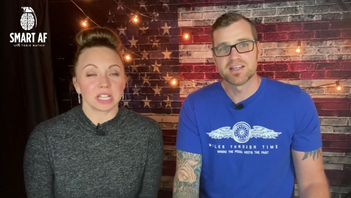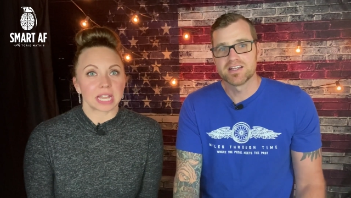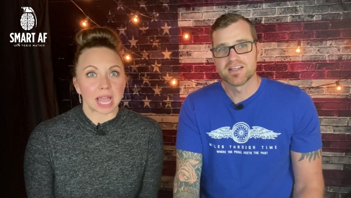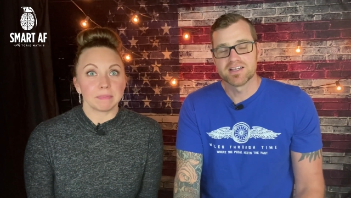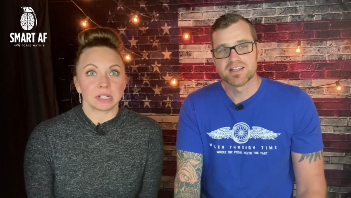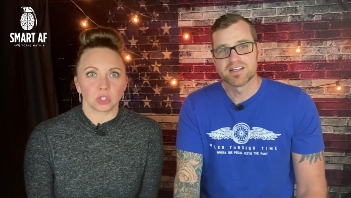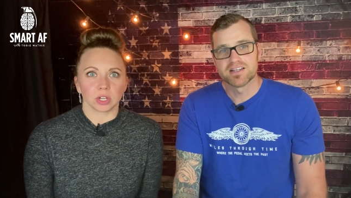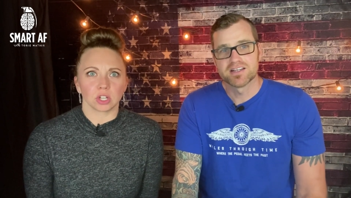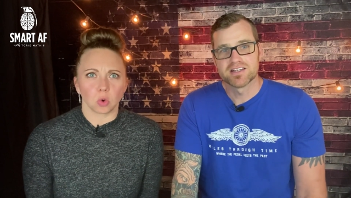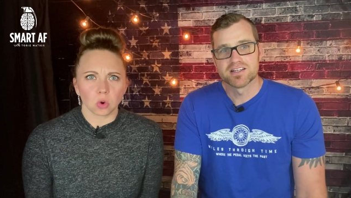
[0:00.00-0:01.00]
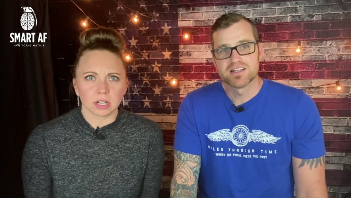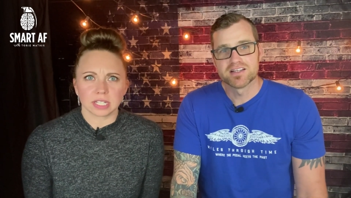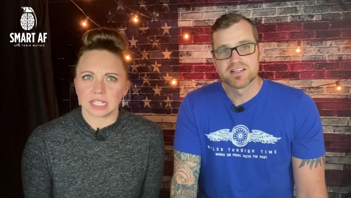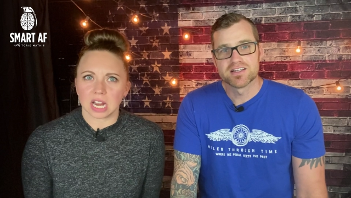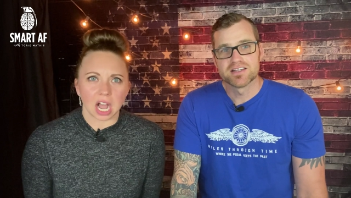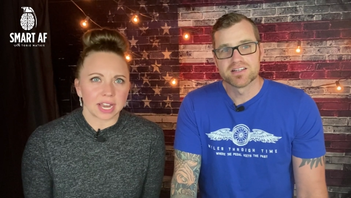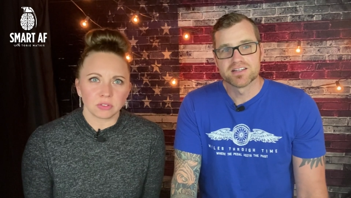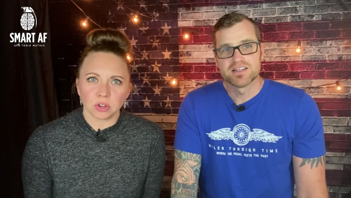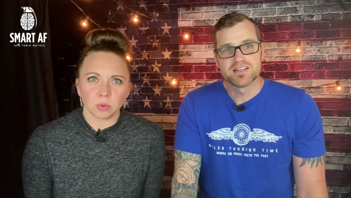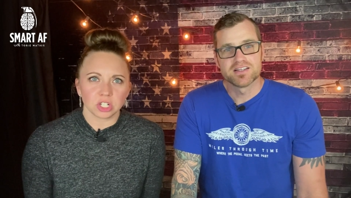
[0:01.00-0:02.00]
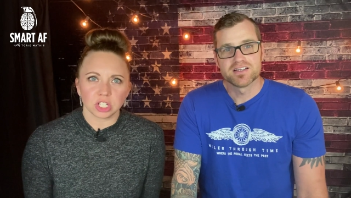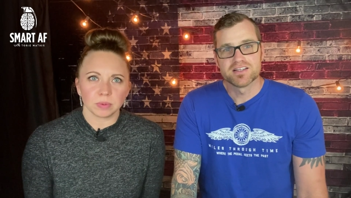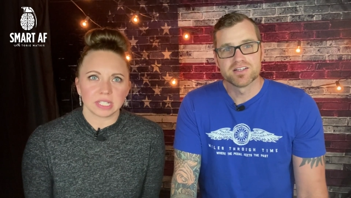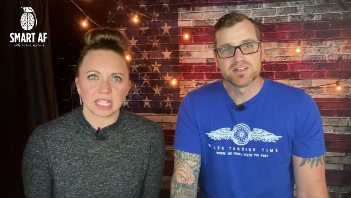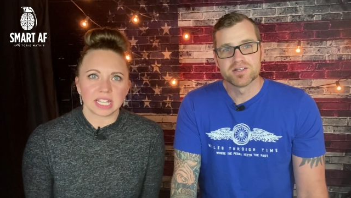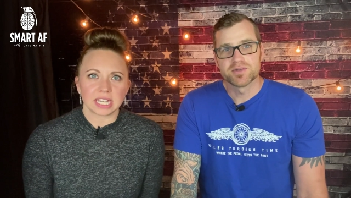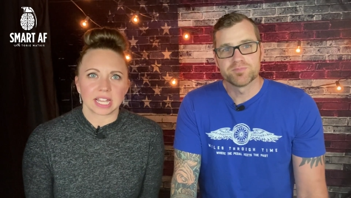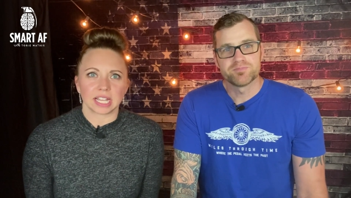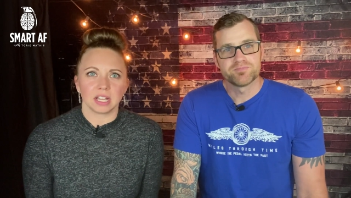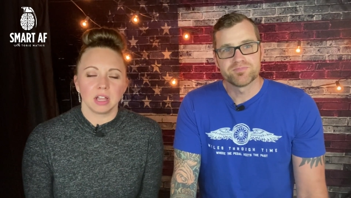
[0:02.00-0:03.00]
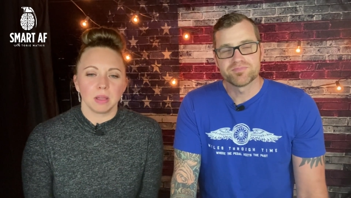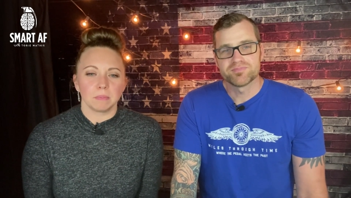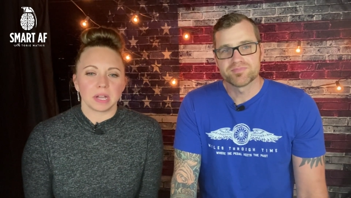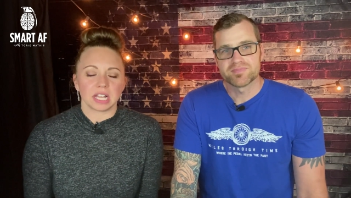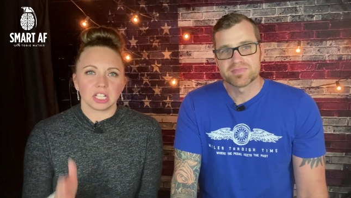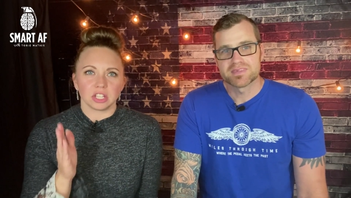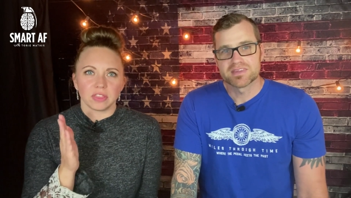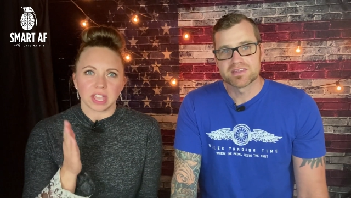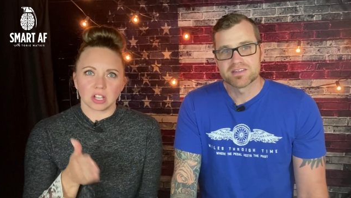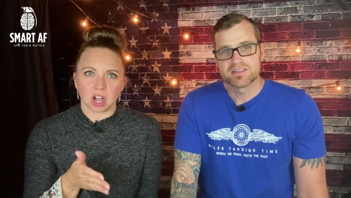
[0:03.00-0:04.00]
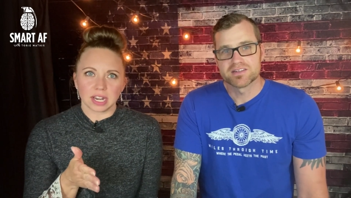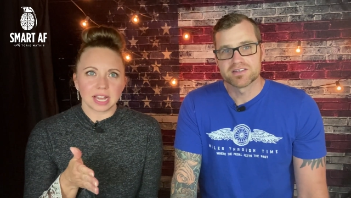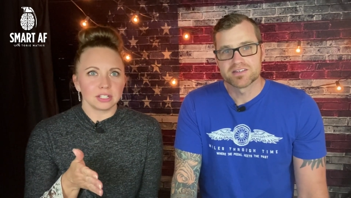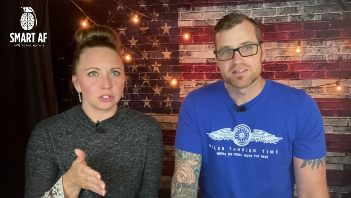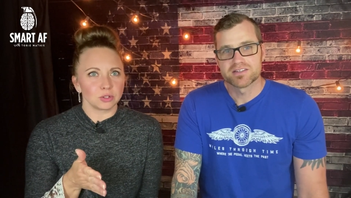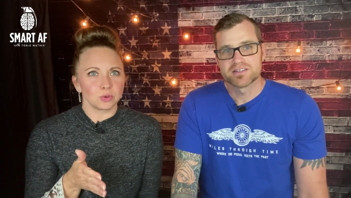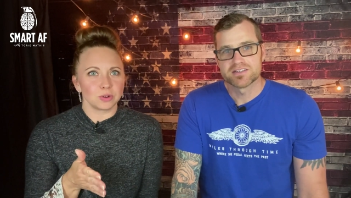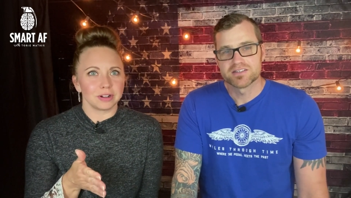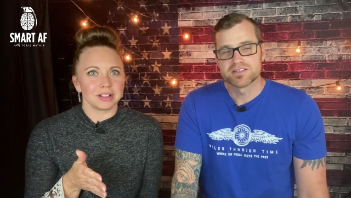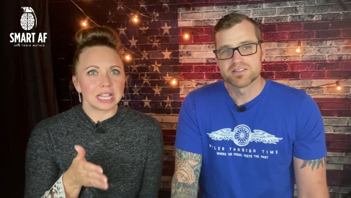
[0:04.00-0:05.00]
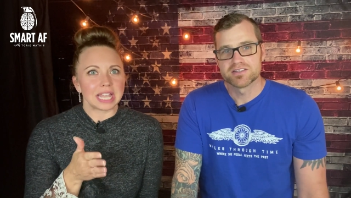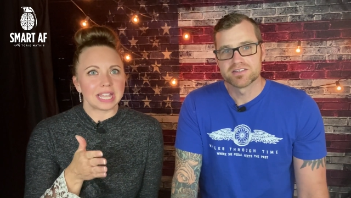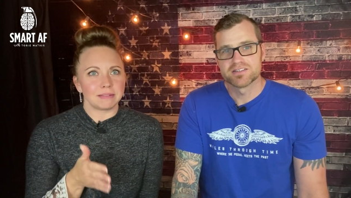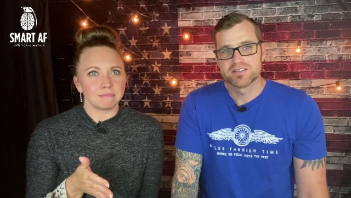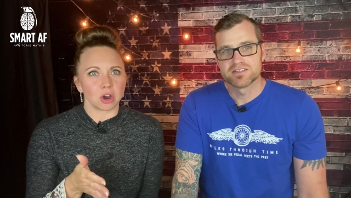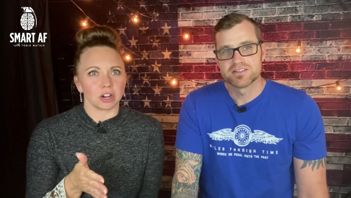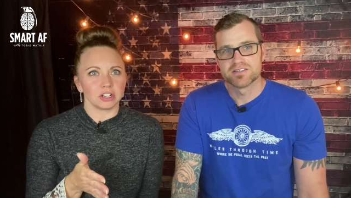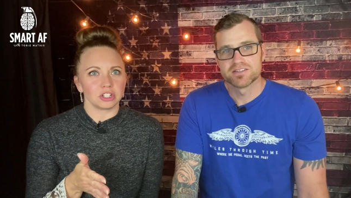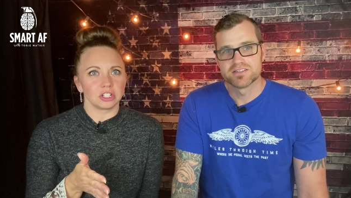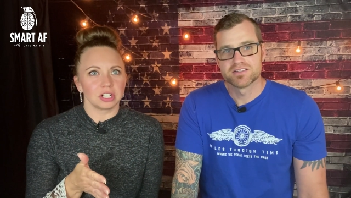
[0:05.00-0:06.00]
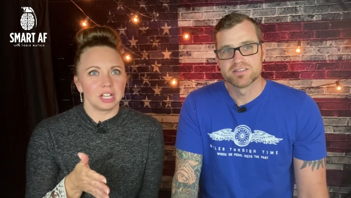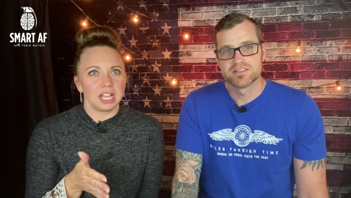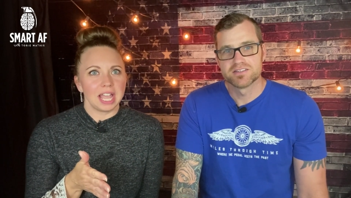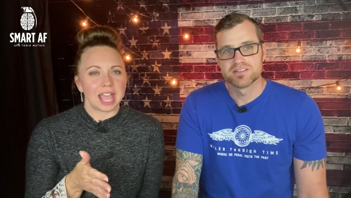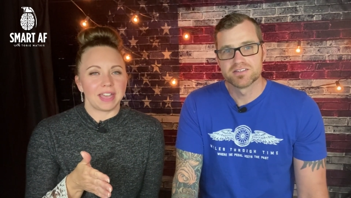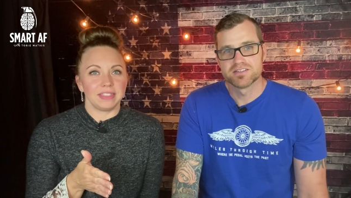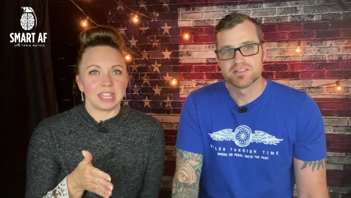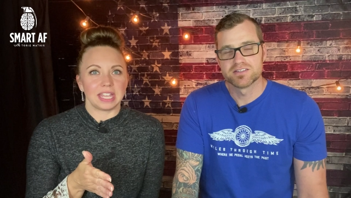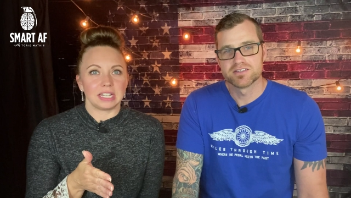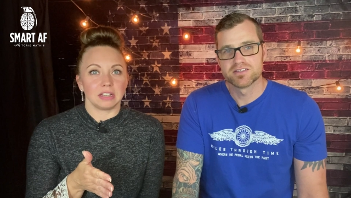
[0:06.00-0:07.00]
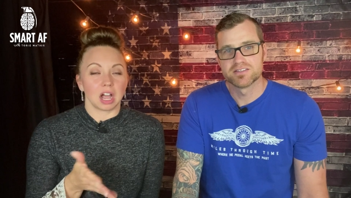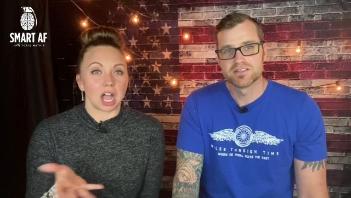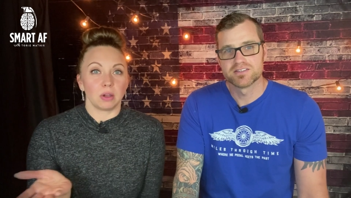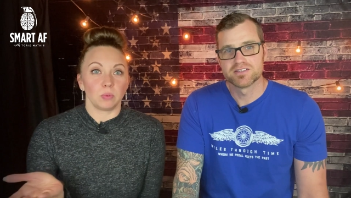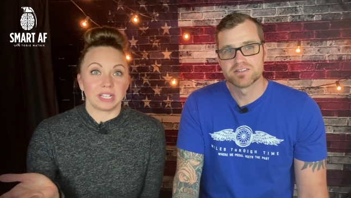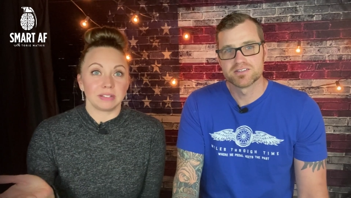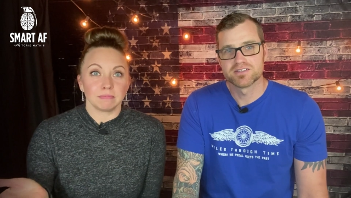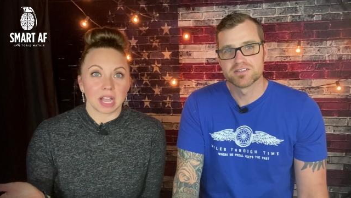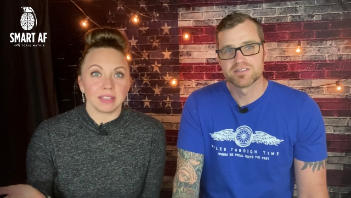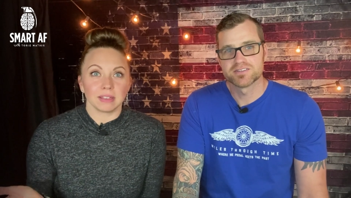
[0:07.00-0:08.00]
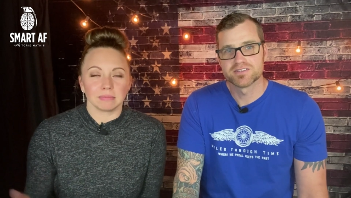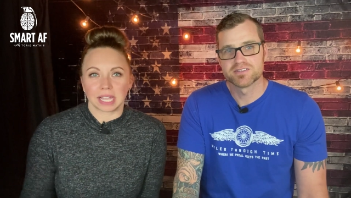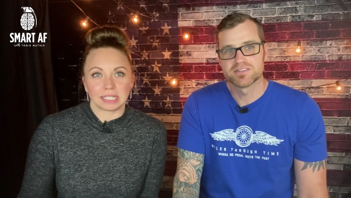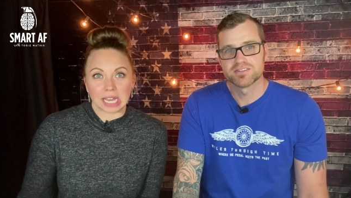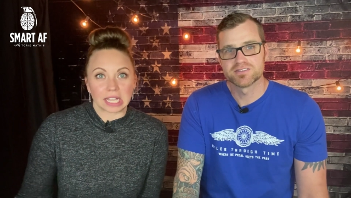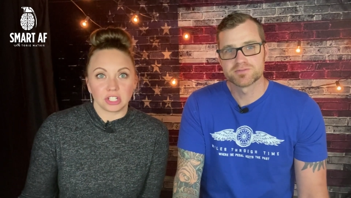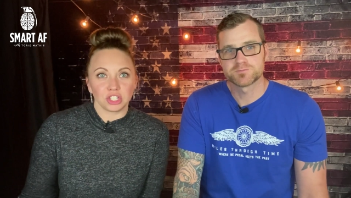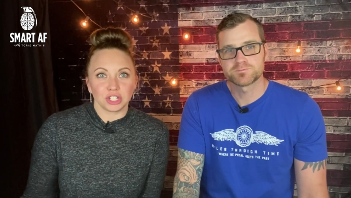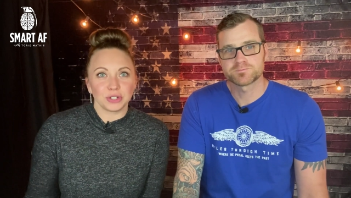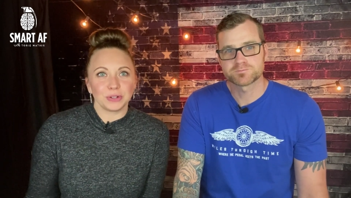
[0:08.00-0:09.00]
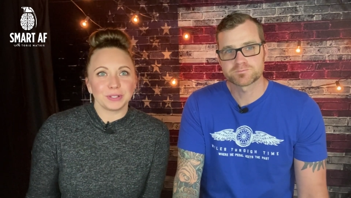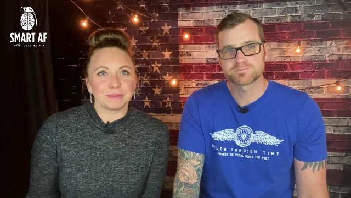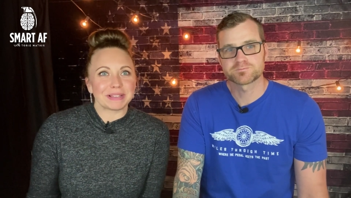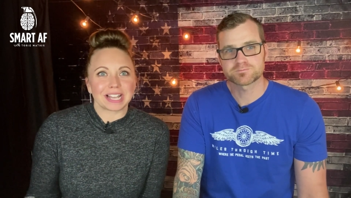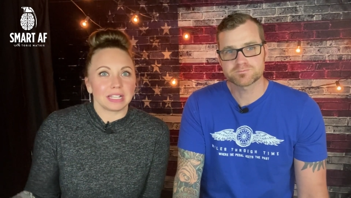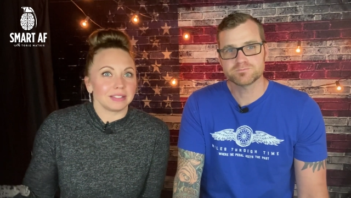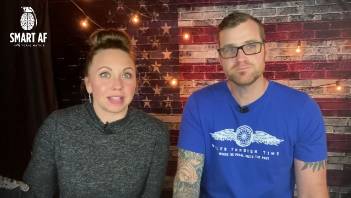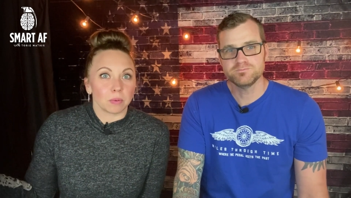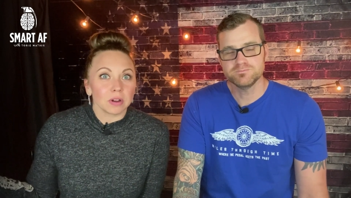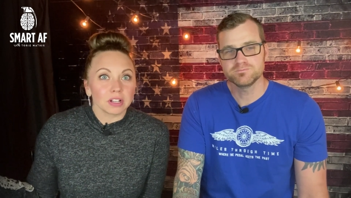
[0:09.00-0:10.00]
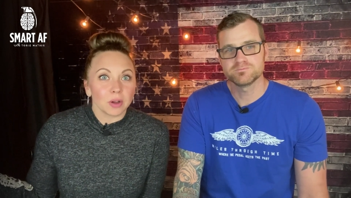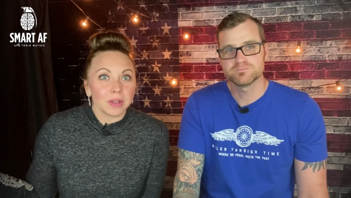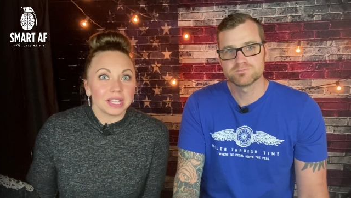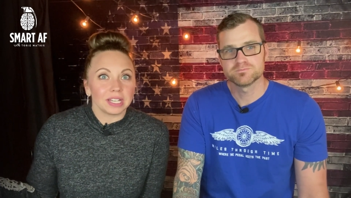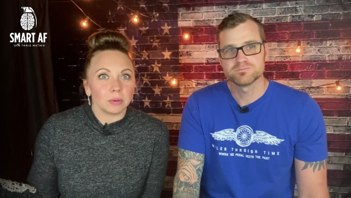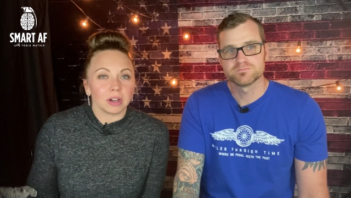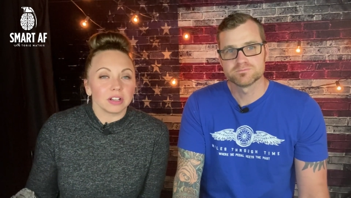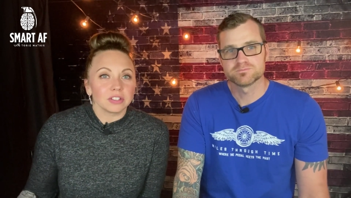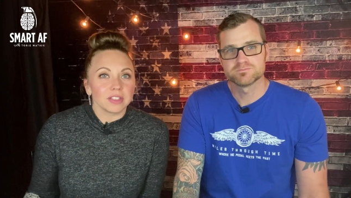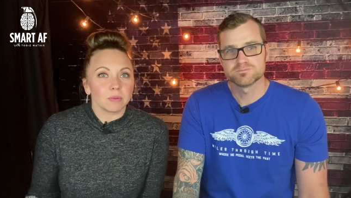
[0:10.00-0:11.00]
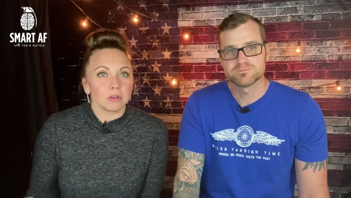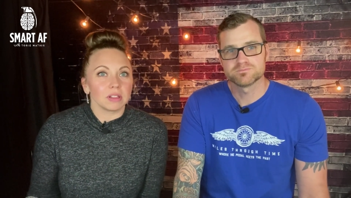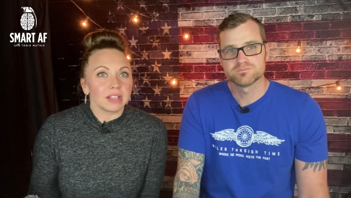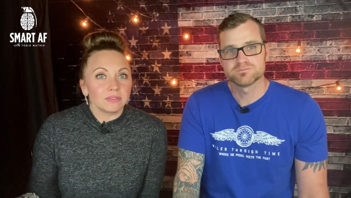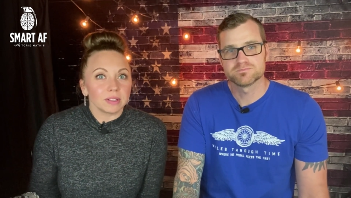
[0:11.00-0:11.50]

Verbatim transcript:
Speaker 1: it happened during quarantine. I don't know what she was eating, but they got out of school in March. And then we didn't buy them like nice shoes because they weren't going anywhere. So they wore like